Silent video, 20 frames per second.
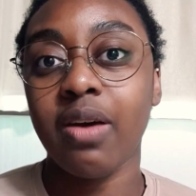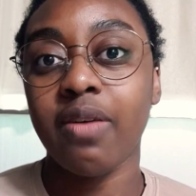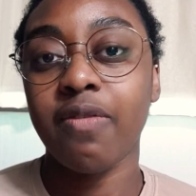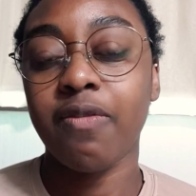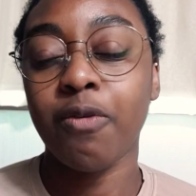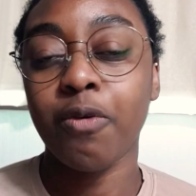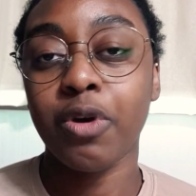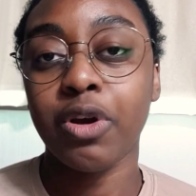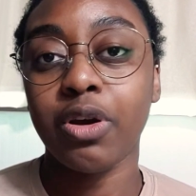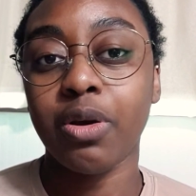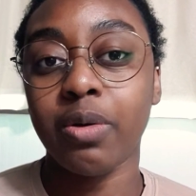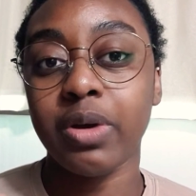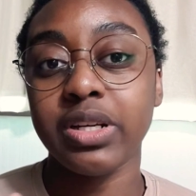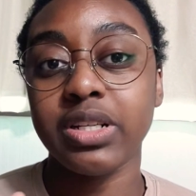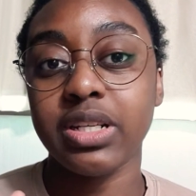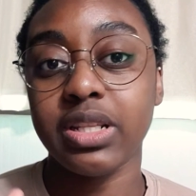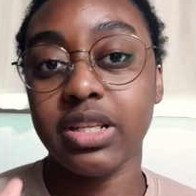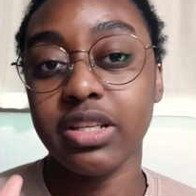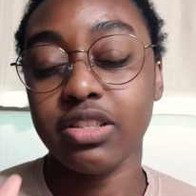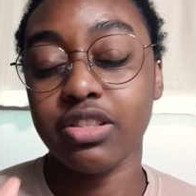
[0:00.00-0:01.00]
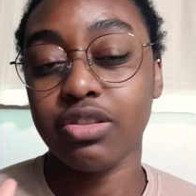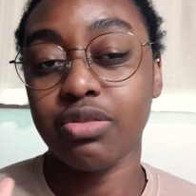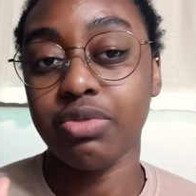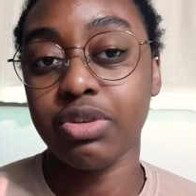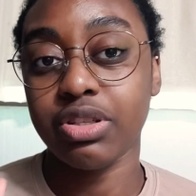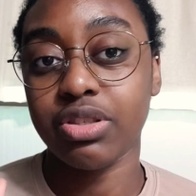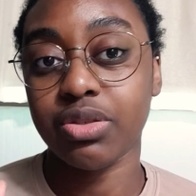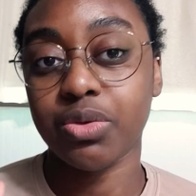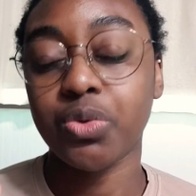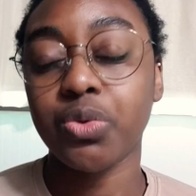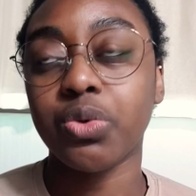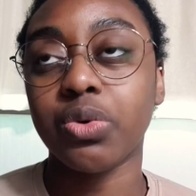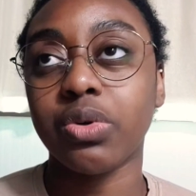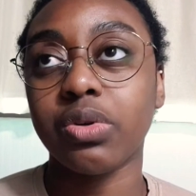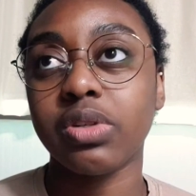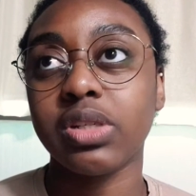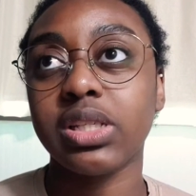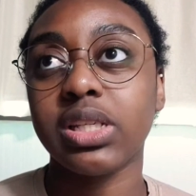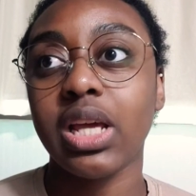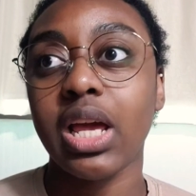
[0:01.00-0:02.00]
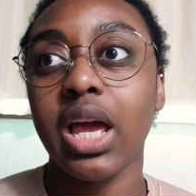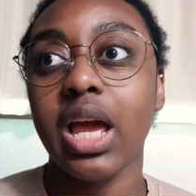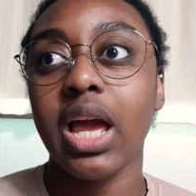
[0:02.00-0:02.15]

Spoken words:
for going to these 3 schools.